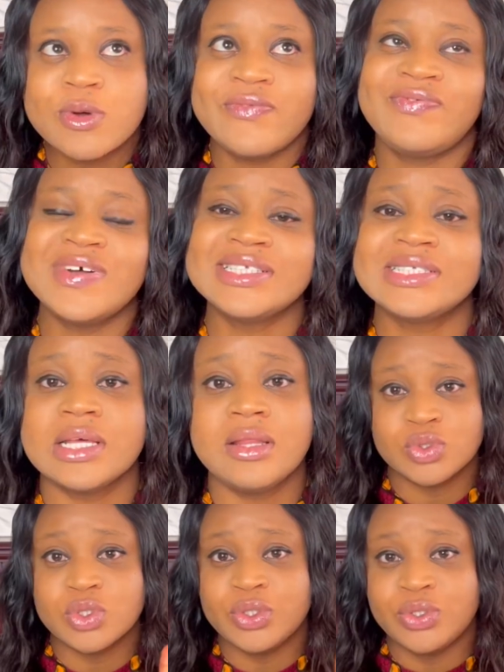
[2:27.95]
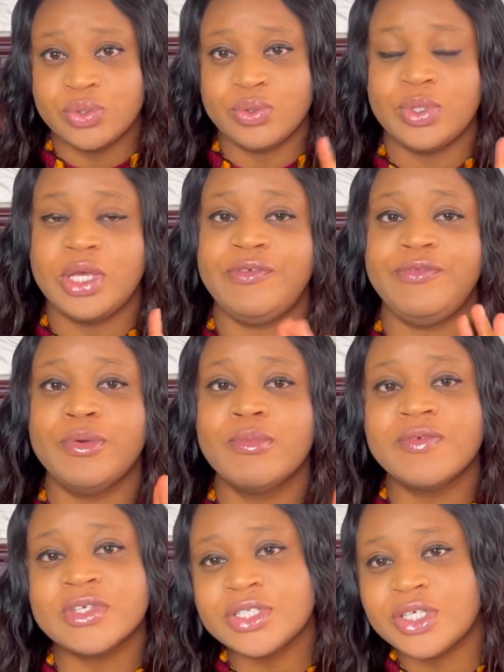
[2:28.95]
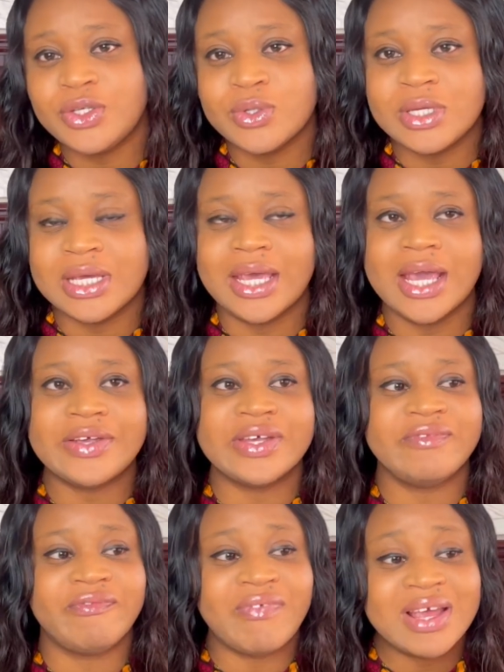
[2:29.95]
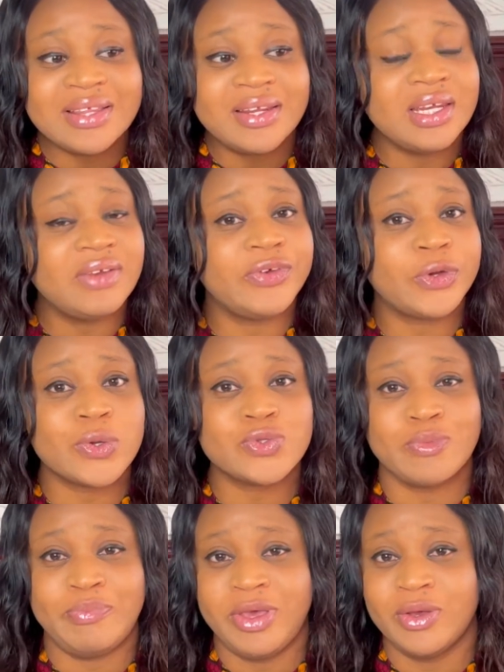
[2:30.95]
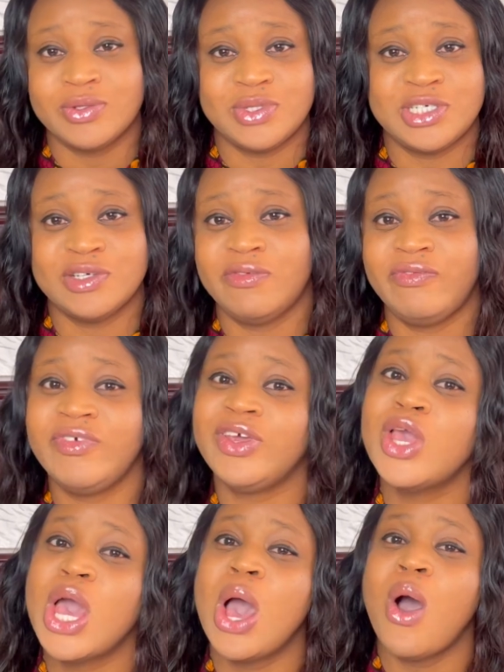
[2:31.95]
first thing to do if you move to the UK and you're finding it difficult to pay your tuition fee,